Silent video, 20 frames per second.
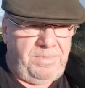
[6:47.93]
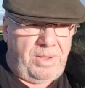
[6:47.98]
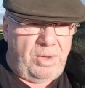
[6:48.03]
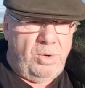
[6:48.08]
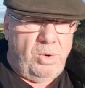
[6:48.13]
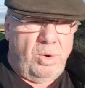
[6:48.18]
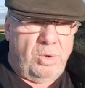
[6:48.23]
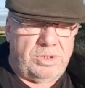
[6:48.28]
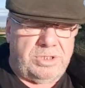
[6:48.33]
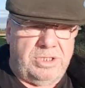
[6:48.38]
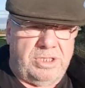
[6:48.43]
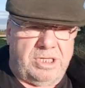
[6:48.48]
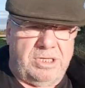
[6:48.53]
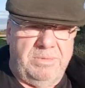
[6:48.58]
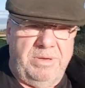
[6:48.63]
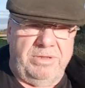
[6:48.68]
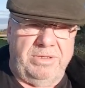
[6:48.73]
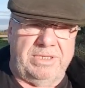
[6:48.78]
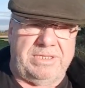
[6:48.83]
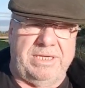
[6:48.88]
or to the
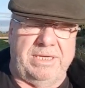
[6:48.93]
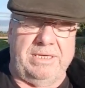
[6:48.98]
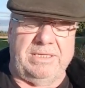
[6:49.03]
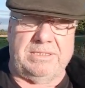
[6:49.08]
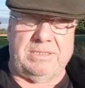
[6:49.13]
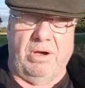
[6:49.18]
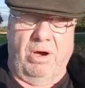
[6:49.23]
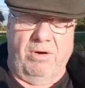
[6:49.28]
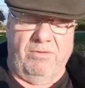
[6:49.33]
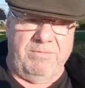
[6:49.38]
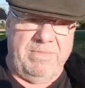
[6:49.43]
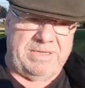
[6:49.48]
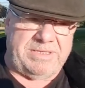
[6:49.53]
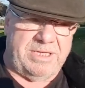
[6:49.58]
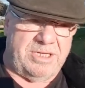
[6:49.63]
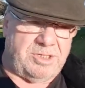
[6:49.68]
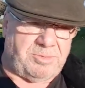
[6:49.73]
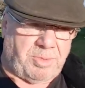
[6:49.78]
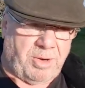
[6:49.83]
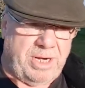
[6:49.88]
communities of
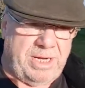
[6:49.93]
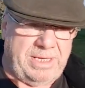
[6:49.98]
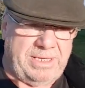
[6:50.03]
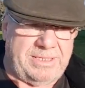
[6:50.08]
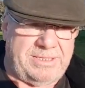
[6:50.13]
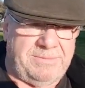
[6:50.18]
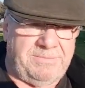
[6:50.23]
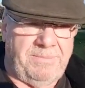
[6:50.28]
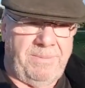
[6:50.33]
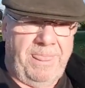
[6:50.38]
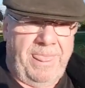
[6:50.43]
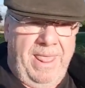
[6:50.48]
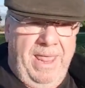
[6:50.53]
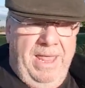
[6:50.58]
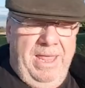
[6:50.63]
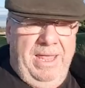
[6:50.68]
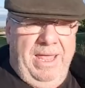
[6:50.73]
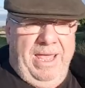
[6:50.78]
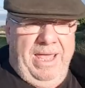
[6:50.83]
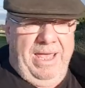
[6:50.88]
Miston Springs
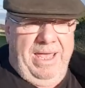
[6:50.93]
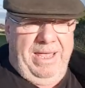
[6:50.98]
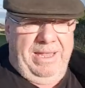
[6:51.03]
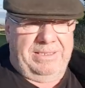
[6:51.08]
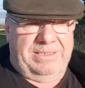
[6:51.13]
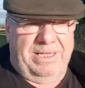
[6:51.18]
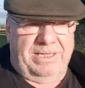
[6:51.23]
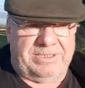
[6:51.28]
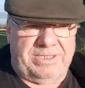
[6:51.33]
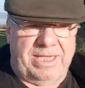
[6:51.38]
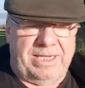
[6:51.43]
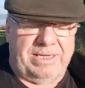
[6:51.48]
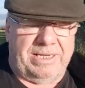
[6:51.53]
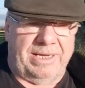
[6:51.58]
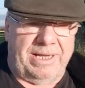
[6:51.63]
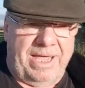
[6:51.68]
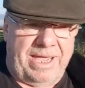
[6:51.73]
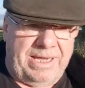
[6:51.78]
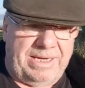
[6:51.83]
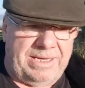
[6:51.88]
and Tinker
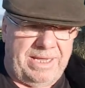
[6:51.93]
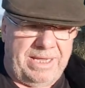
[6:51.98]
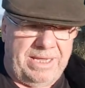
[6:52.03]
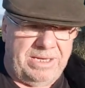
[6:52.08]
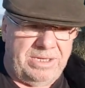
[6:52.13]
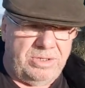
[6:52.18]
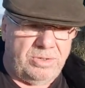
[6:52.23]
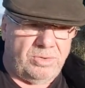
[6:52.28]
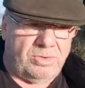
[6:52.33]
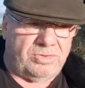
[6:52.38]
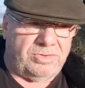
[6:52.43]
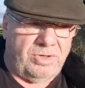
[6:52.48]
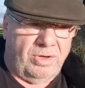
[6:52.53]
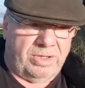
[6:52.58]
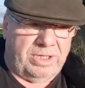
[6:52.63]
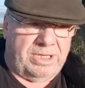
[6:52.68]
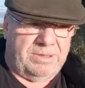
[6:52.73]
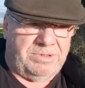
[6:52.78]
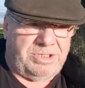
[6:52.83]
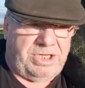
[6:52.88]
Lane in North
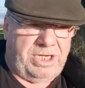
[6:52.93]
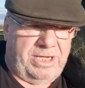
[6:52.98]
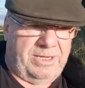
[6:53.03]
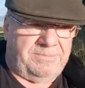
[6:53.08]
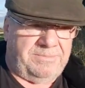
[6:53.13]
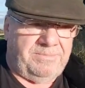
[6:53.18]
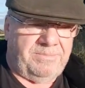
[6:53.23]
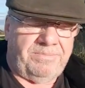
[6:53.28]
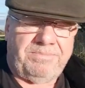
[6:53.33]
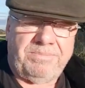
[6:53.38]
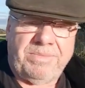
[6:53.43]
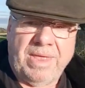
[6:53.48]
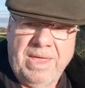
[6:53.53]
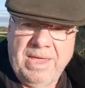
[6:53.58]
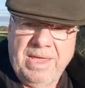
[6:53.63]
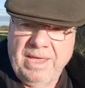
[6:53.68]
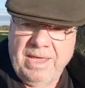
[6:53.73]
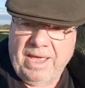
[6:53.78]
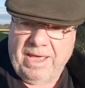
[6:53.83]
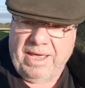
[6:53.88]
Nottinghamshire.
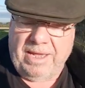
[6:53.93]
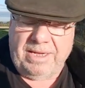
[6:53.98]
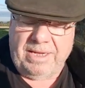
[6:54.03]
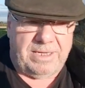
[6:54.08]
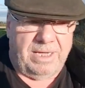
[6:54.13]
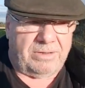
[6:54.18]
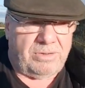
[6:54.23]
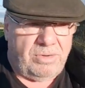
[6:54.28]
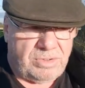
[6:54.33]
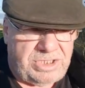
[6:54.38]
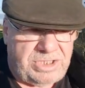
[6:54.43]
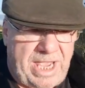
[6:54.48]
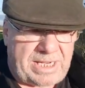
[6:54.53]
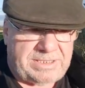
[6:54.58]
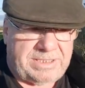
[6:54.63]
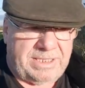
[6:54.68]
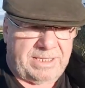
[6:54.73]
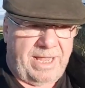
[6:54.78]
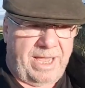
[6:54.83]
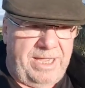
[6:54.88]
And of course,
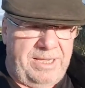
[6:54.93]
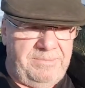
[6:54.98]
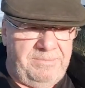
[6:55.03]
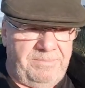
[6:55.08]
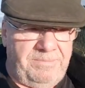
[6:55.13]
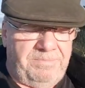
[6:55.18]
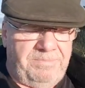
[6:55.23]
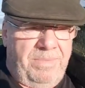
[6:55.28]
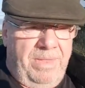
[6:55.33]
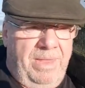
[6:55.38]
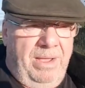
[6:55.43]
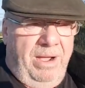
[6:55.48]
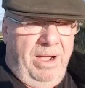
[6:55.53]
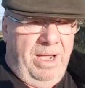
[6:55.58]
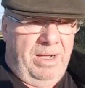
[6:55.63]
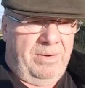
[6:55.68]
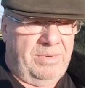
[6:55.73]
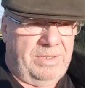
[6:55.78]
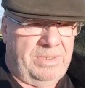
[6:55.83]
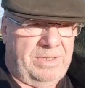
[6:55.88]
yesterday
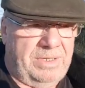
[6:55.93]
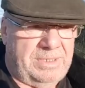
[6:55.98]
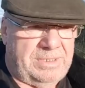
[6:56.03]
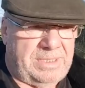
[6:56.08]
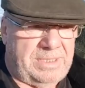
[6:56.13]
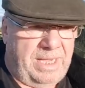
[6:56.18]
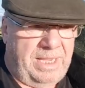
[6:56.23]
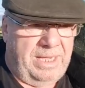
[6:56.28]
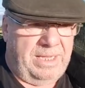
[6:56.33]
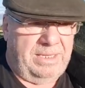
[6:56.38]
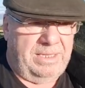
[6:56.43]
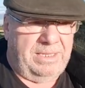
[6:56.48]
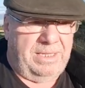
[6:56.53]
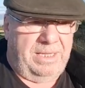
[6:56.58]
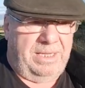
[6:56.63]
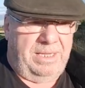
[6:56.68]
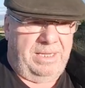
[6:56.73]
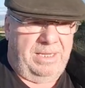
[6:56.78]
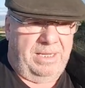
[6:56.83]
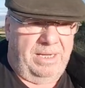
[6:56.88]
I was in
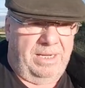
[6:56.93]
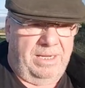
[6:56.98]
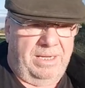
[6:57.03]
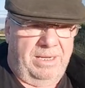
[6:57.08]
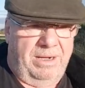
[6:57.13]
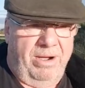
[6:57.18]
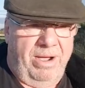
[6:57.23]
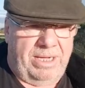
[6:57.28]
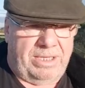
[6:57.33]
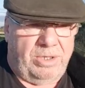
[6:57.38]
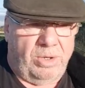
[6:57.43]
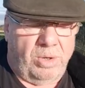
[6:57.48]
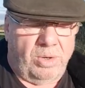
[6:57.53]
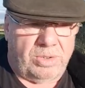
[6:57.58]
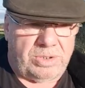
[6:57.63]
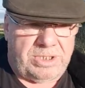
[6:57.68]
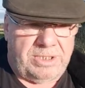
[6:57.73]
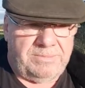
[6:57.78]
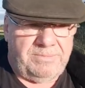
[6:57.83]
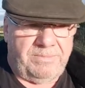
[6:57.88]
the High
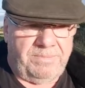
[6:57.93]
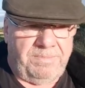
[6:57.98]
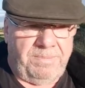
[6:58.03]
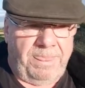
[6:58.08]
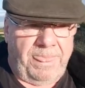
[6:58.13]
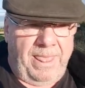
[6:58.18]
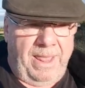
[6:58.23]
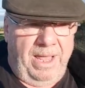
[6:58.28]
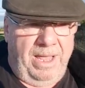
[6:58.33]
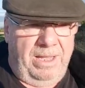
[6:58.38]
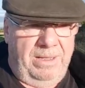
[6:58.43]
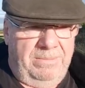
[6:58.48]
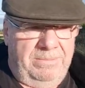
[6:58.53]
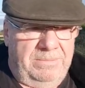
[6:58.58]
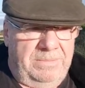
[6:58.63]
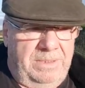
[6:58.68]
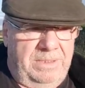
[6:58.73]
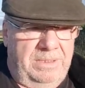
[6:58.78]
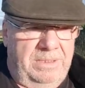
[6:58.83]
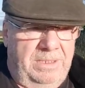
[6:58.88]
Court.
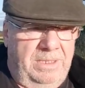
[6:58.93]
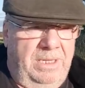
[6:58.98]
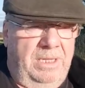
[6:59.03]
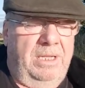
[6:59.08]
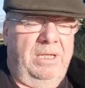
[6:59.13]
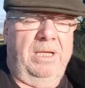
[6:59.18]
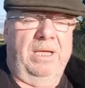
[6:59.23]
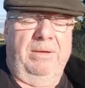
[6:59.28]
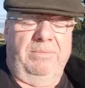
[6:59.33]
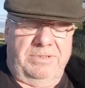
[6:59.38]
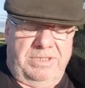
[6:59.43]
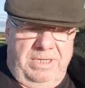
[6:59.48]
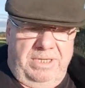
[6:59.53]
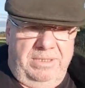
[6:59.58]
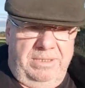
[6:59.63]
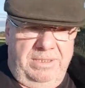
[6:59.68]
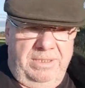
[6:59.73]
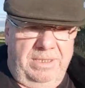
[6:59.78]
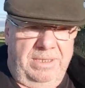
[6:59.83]
It was an